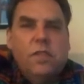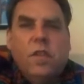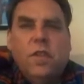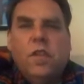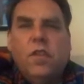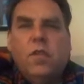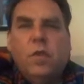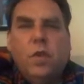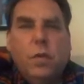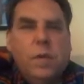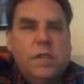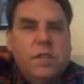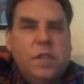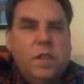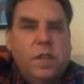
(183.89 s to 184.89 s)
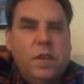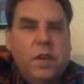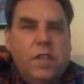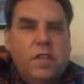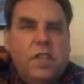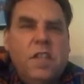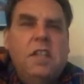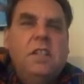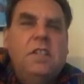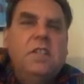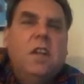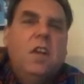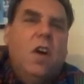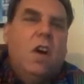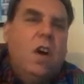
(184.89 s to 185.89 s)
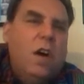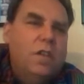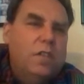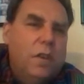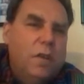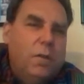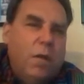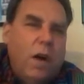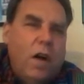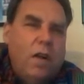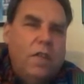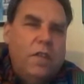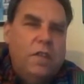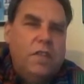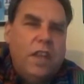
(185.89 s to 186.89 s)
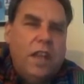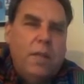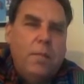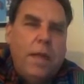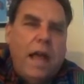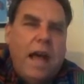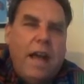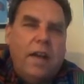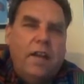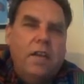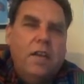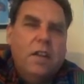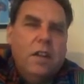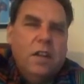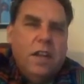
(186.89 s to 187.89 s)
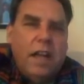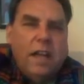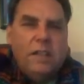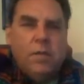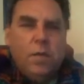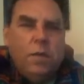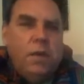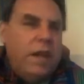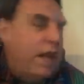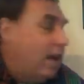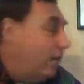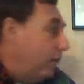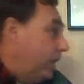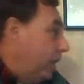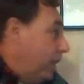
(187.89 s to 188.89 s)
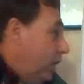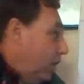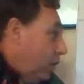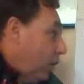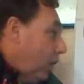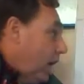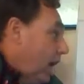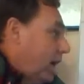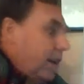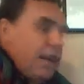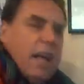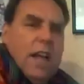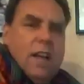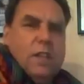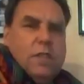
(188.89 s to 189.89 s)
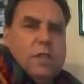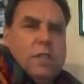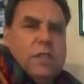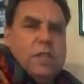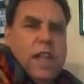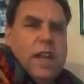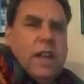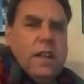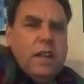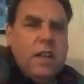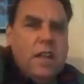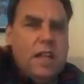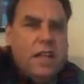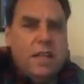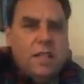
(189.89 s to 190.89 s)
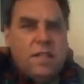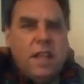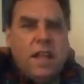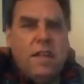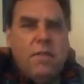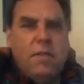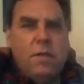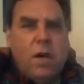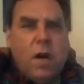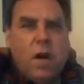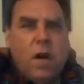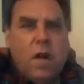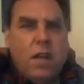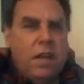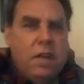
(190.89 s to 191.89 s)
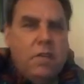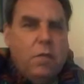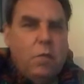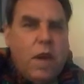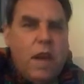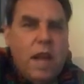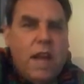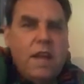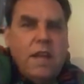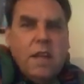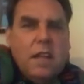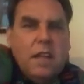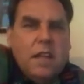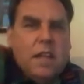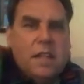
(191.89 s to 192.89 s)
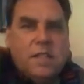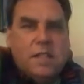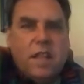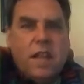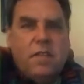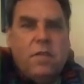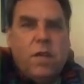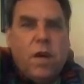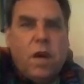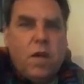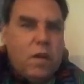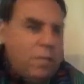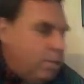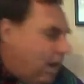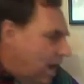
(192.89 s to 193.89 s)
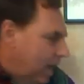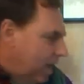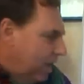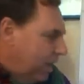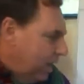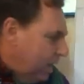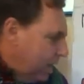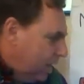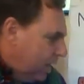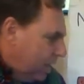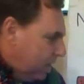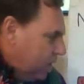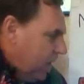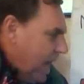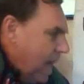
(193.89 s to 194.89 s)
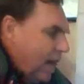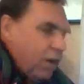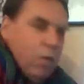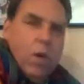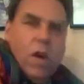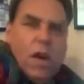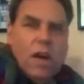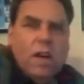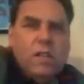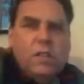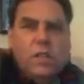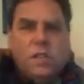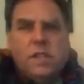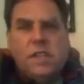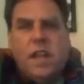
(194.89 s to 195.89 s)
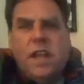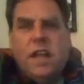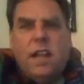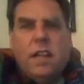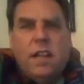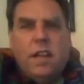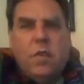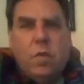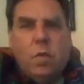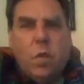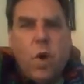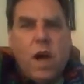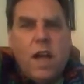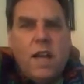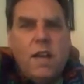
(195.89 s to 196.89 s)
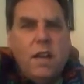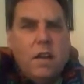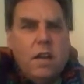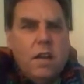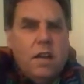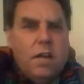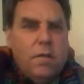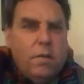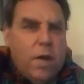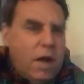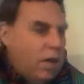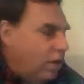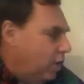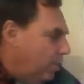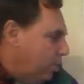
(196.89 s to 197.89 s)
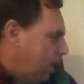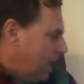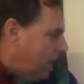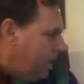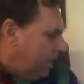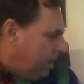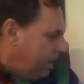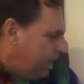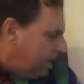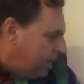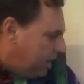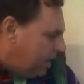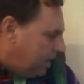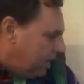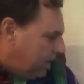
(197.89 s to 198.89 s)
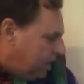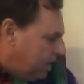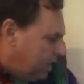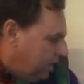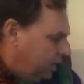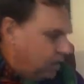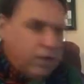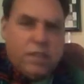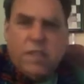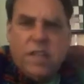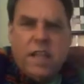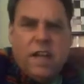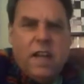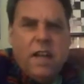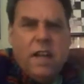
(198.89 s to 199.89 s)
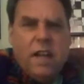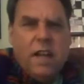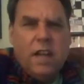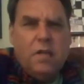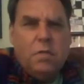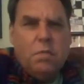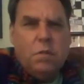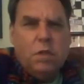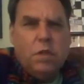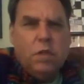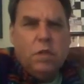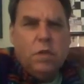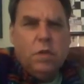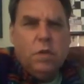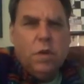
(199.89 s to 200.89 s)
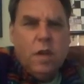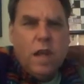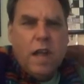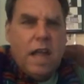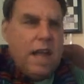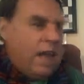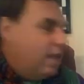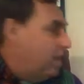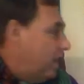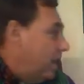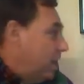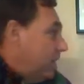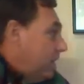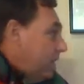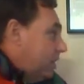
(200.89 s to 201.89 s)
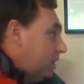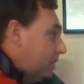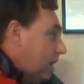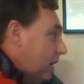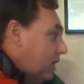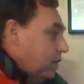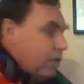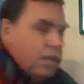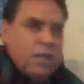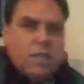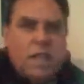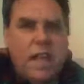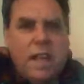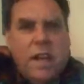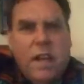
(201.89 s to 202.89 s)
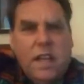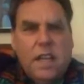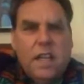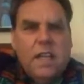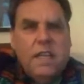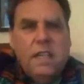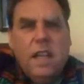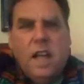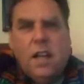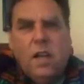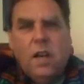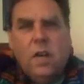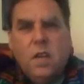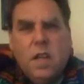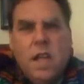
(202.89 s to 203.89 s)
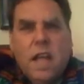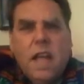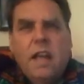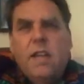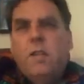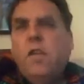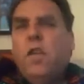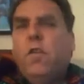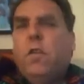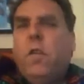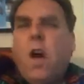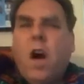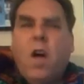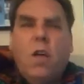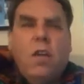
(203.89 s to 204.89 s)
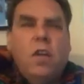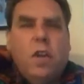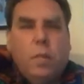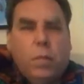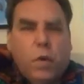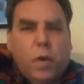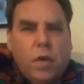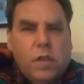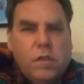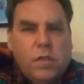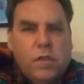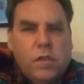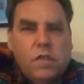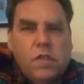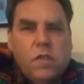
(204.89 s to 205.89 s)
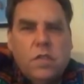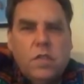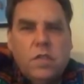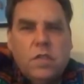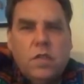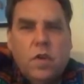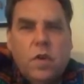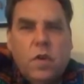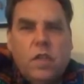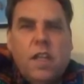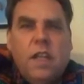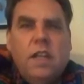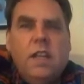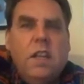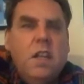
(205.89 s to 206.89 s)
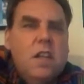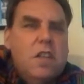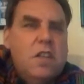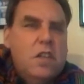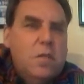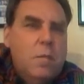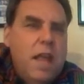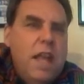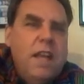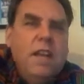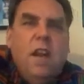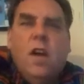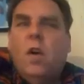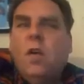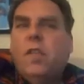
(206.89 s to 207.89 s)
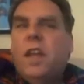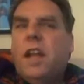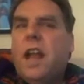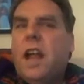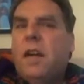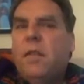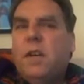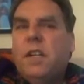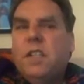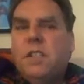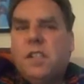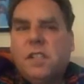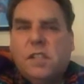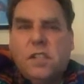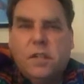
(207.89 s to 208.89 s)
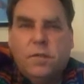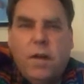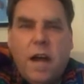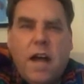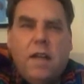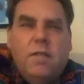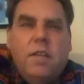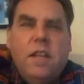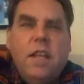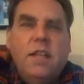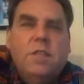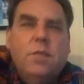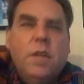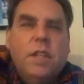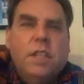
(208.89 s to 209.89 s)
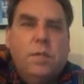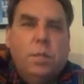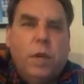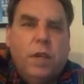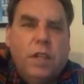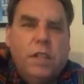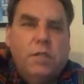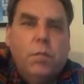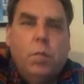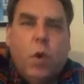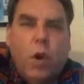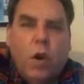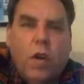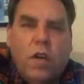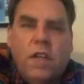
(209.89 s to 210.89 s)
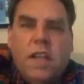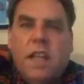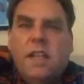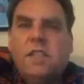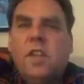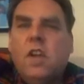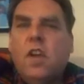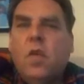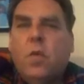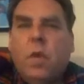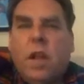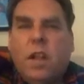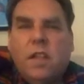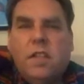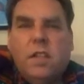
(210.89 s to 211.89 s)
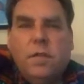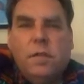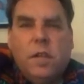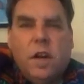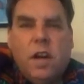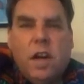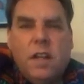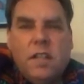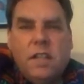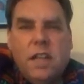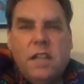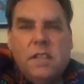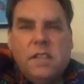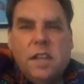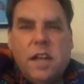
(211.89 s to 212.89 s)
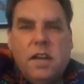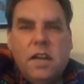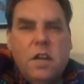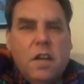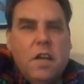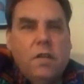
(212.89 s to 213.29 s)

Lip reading: So the groupings of 13 also follow the same pattern, as we would have the crocodile Trisena is then in red, is then followed by the jaguar Trisena in white, followed by the deer Trisena in blue, and then the sun Trisena in yellow. And if you follow your personal Zolkin, you may know that every 65 days we experience burner days relative to our day sign.